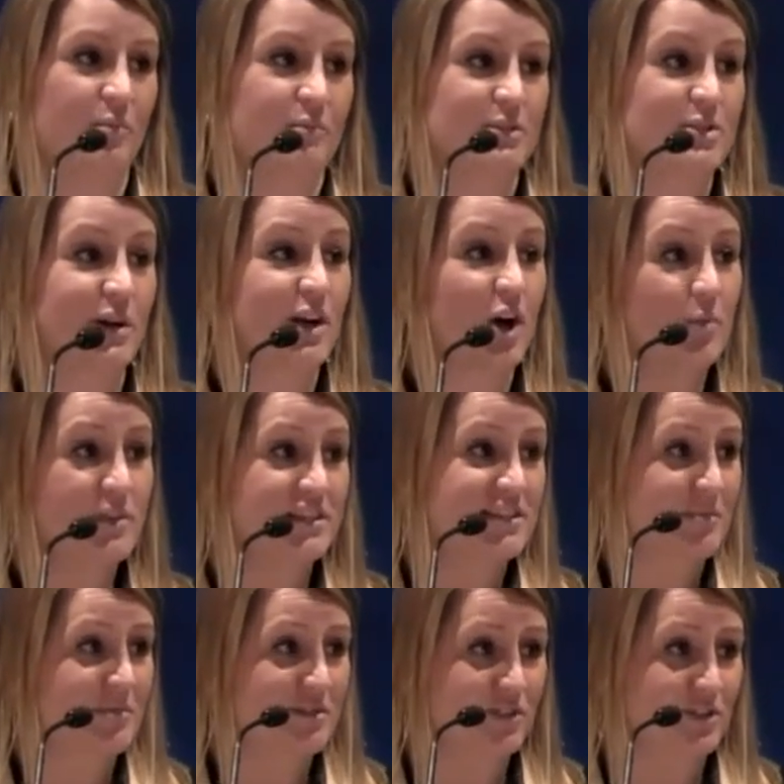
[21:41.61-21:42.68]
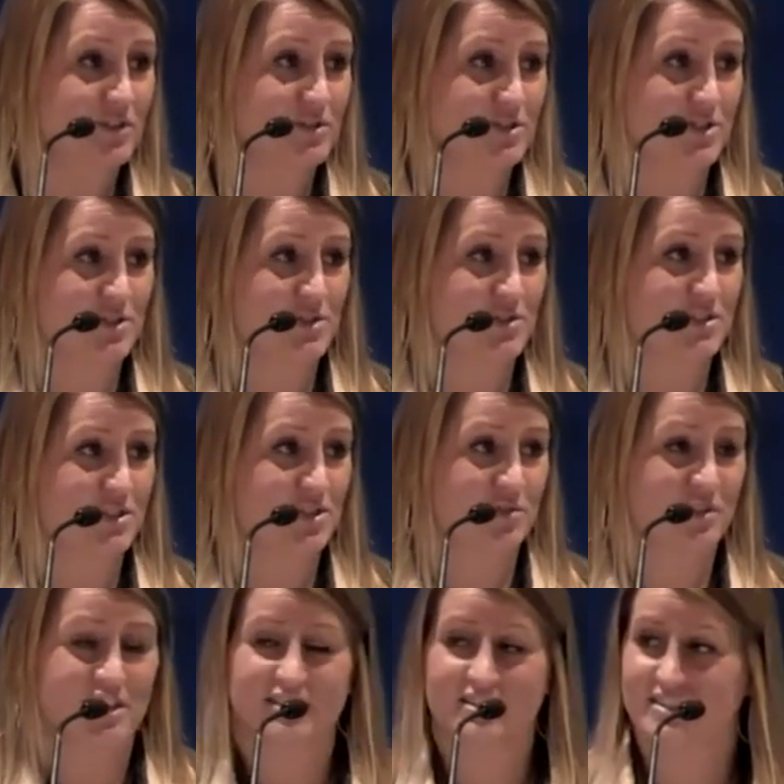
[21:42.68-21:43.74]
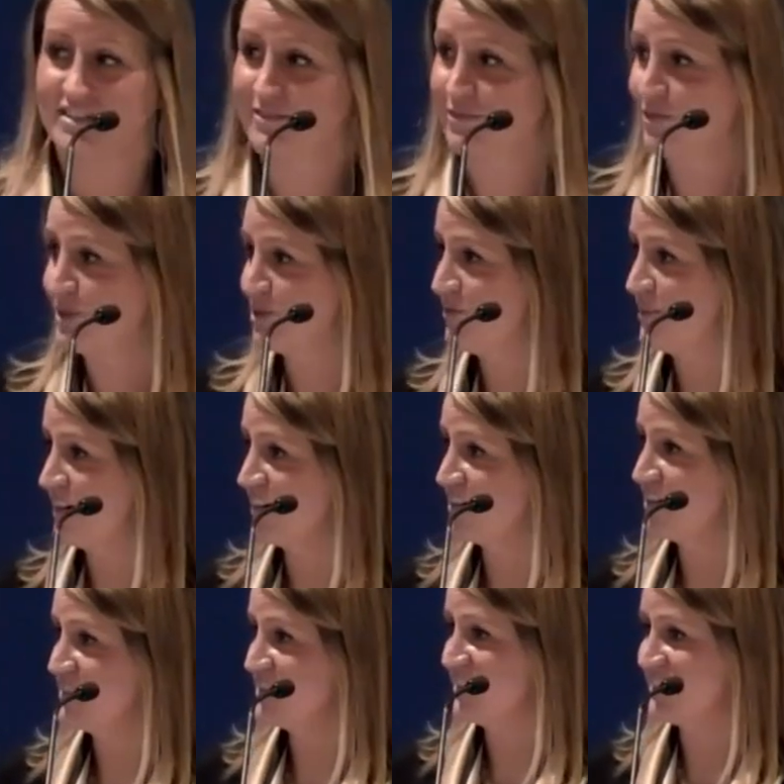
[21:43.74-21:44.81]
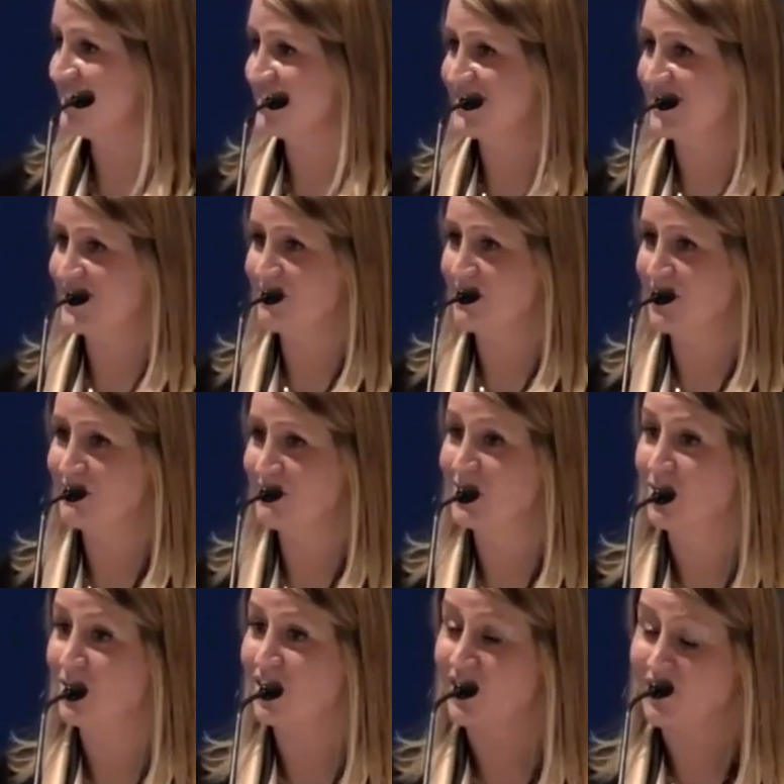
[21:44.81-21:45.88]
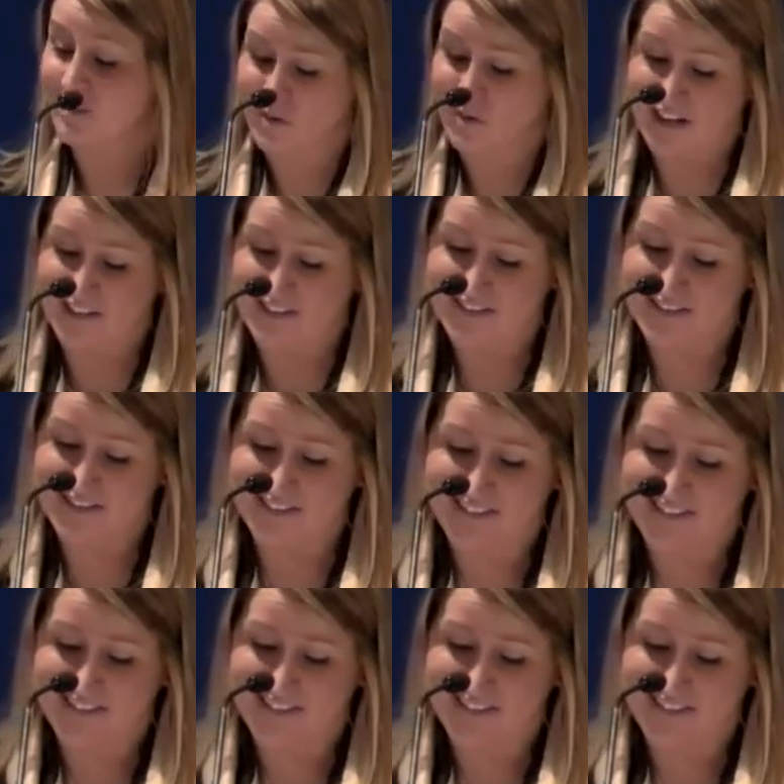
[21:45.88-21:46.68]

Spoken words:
So I hope that some of you choose careers in foreign affairs at the State Department or otherwise.